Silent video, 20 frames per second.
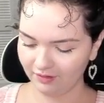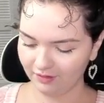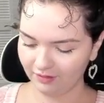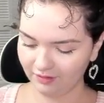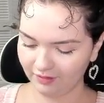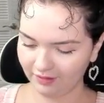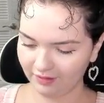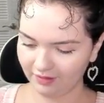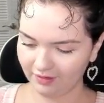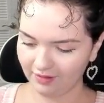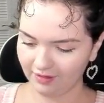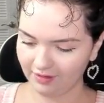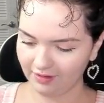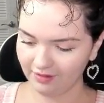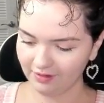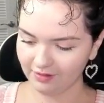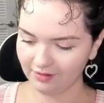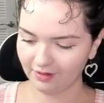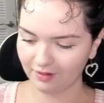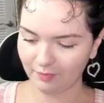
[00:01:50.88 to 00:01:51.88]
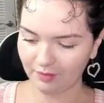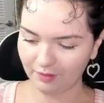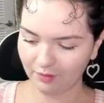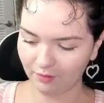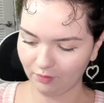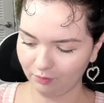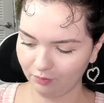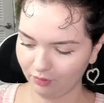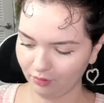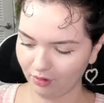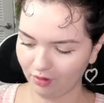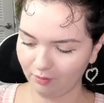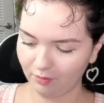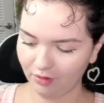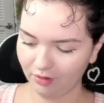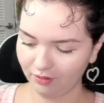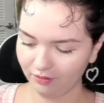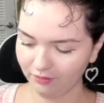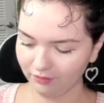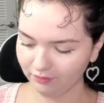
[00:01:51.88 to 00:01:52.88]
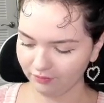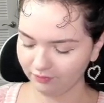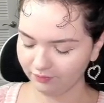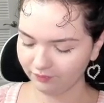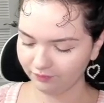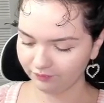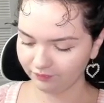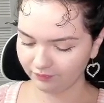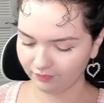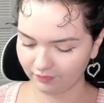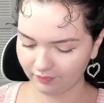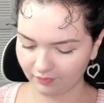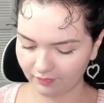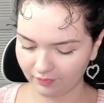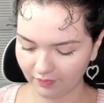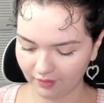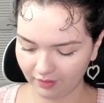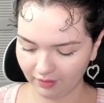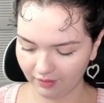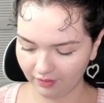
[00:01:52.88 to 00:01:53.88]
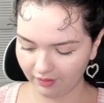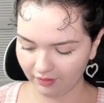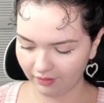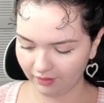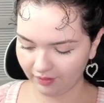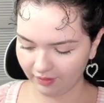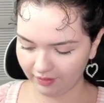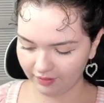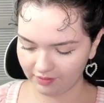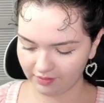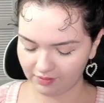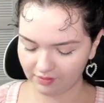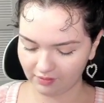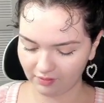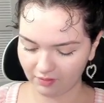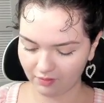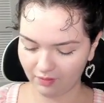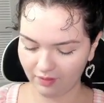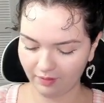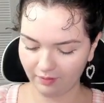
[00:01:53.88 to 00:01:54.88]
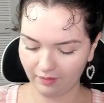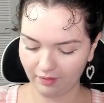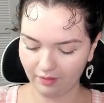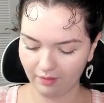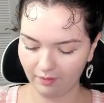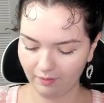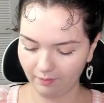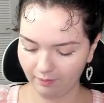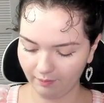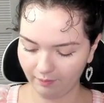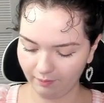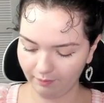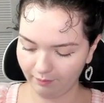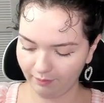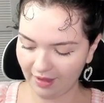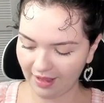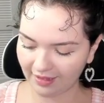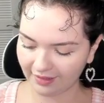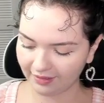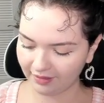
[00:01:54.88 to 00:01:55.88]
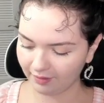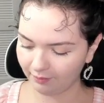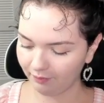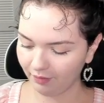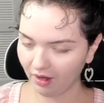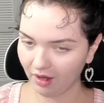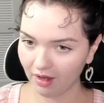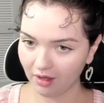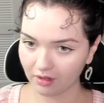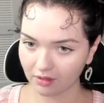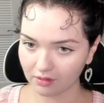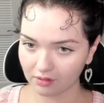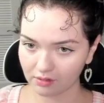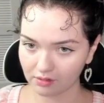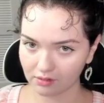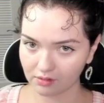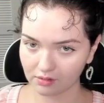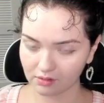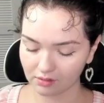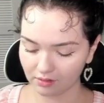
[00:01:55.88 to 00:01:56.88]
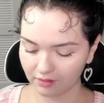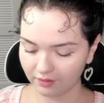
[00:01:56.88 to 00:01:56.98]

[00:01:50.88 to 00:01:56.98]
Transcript: I like these, like my little promo. All right, this is all going back in the box.